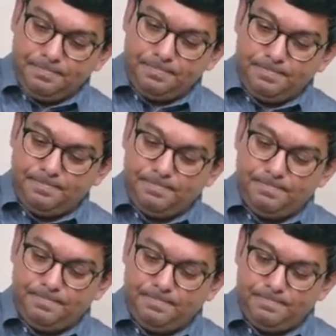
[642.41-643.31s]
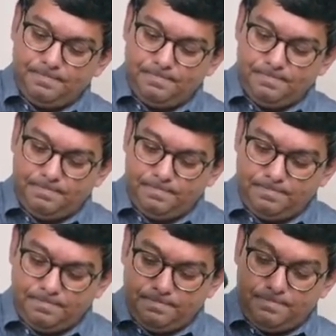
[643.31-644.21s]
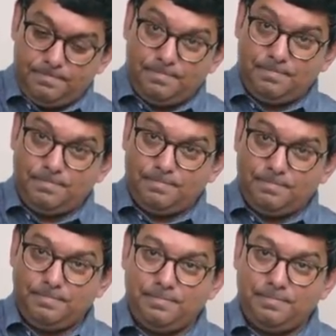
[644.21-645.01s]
(silence)